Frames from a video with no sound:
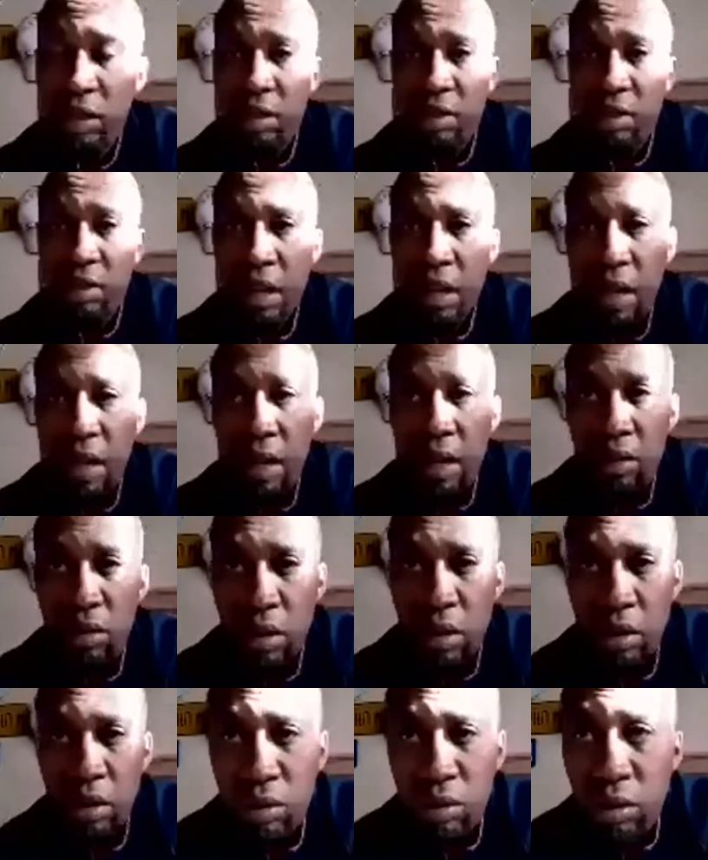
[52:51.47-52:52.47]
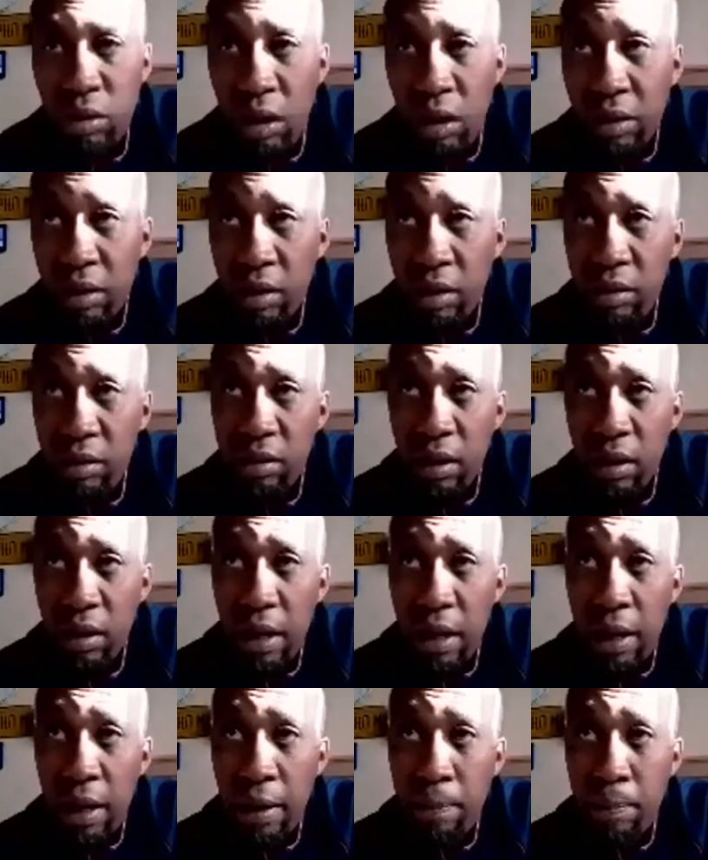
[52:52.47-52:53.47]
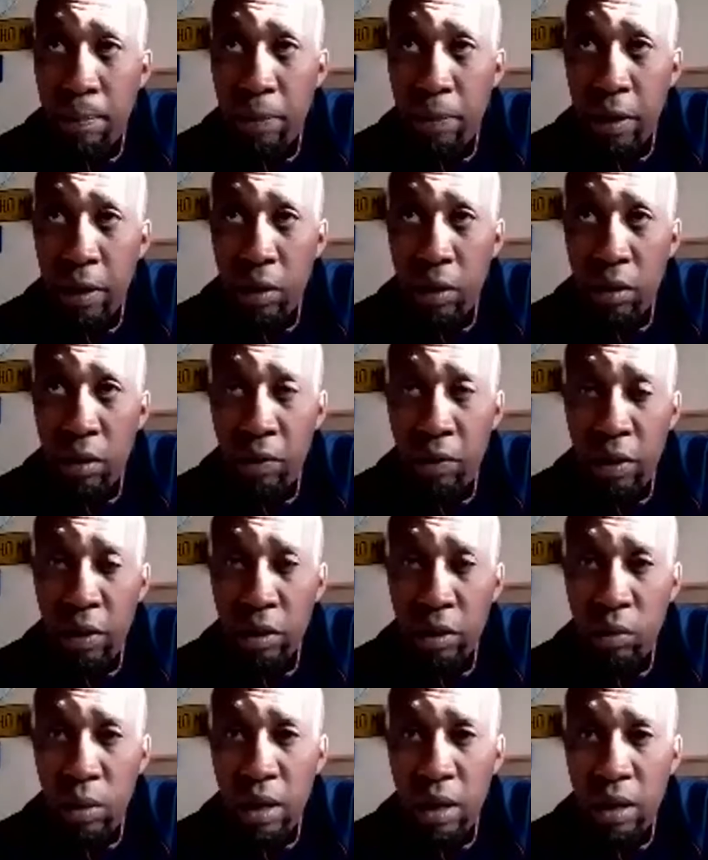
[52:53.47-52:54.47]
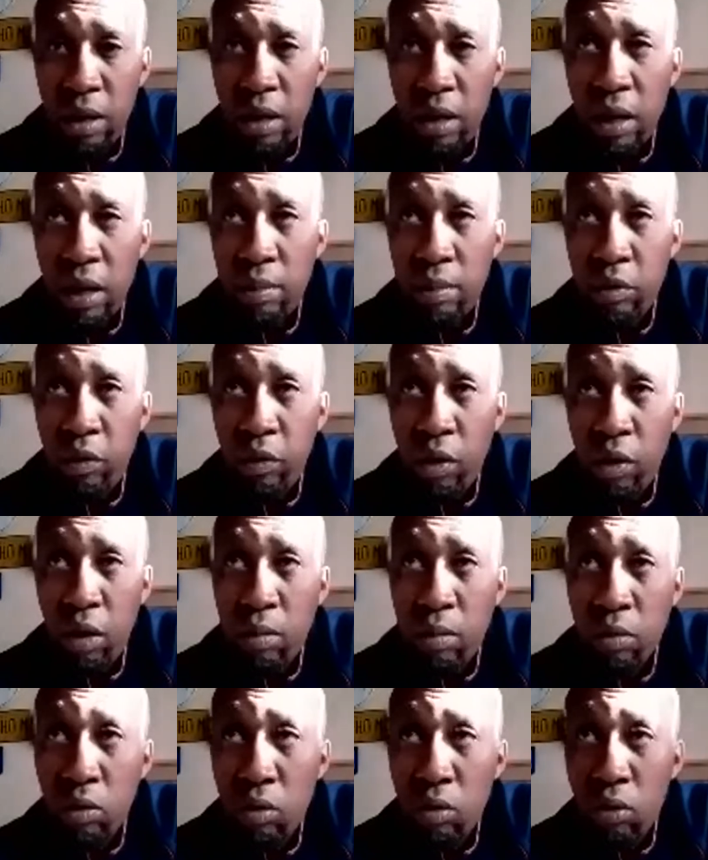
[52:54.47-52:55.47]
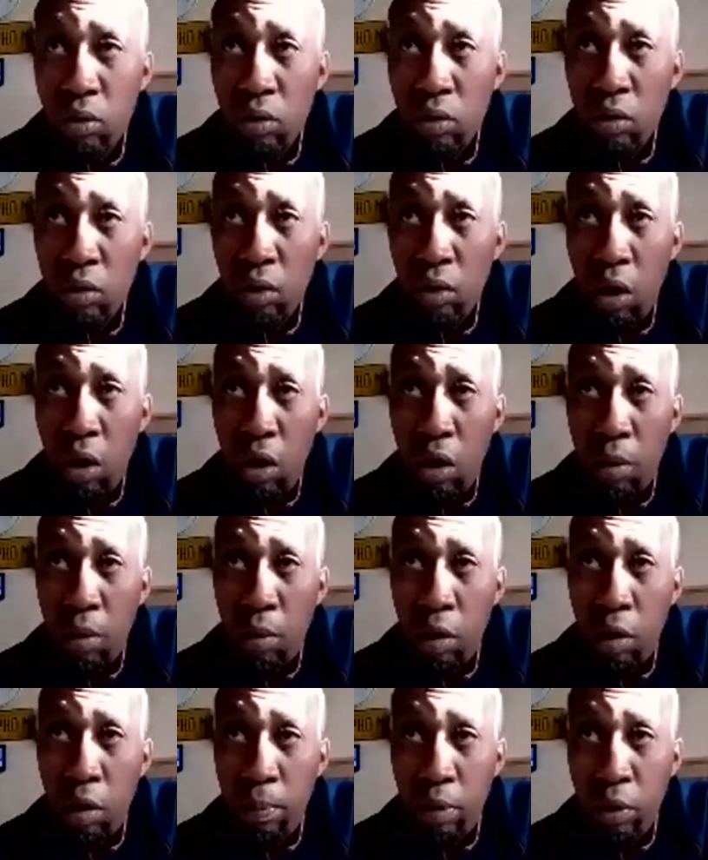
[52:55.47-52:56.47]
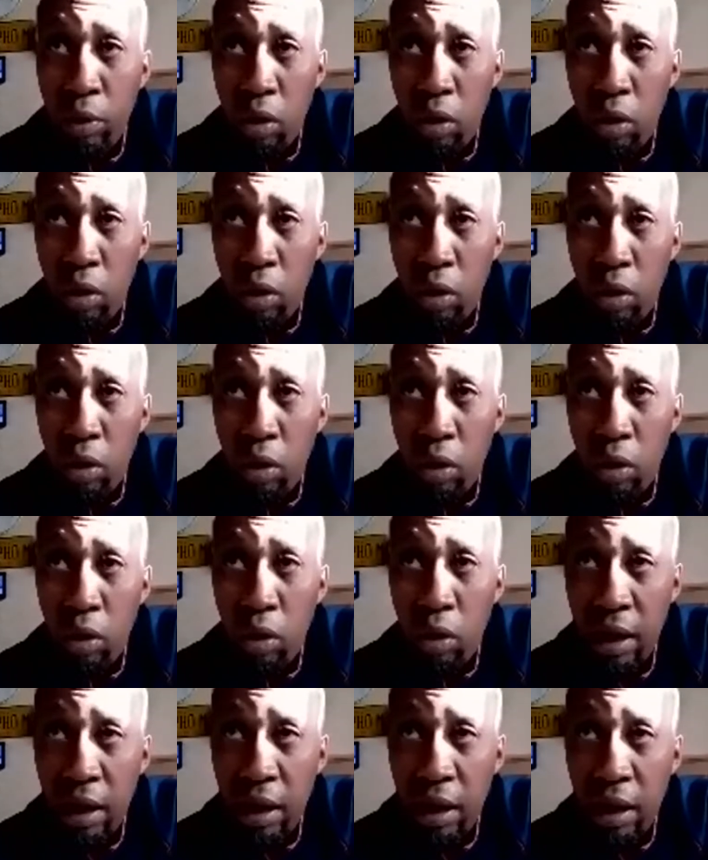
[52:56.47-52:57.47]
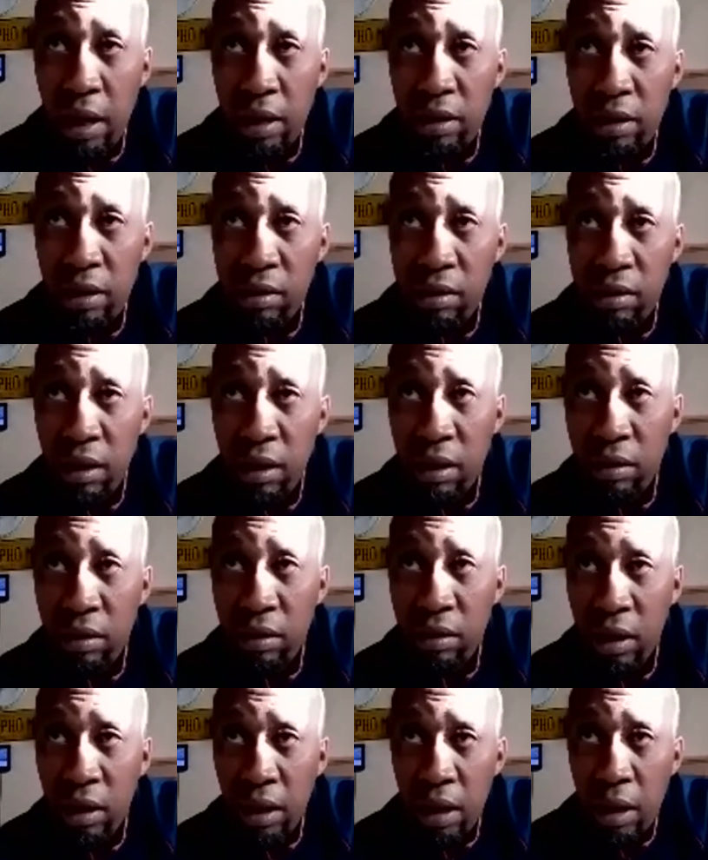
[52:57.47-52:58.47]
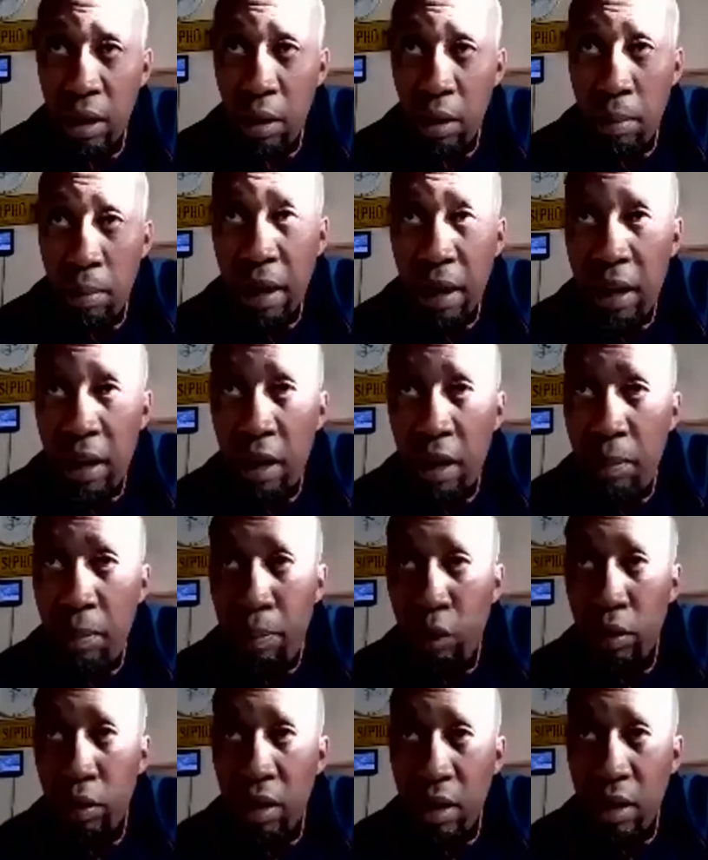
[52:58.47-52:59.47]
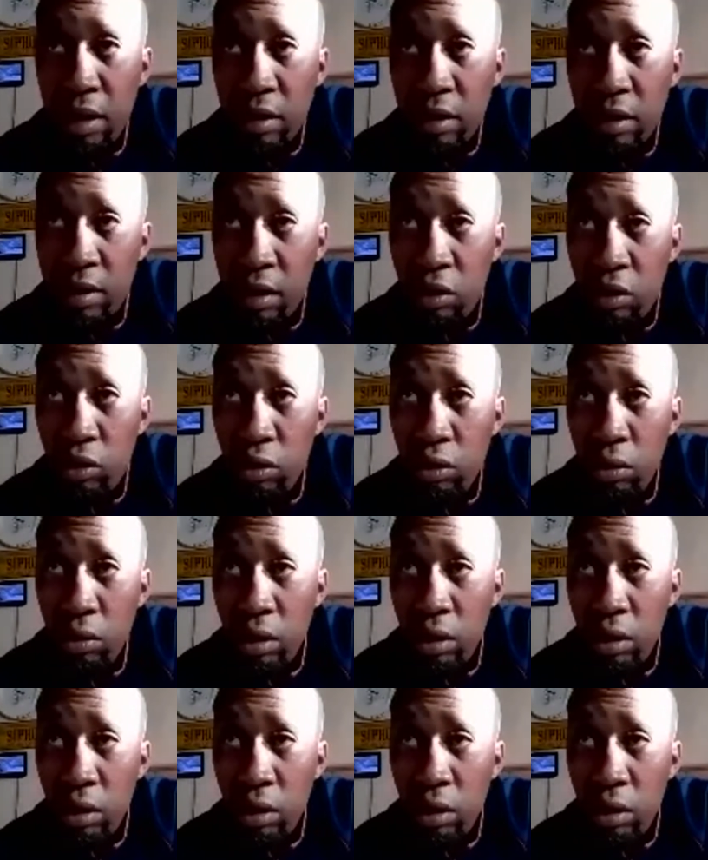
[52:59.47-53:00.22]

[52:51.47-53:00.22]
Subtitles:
here to the two doctors. The first one comes from U Omopola. He says, my input in this issue